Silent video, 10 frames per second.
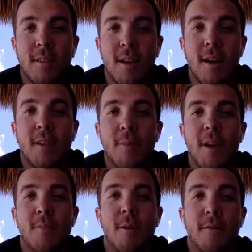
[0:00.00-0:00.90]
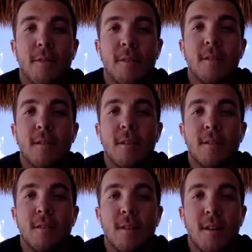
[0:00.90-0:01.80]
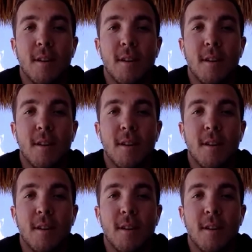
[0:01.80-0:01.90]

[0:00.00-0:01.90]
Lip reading: nice baseball facilities.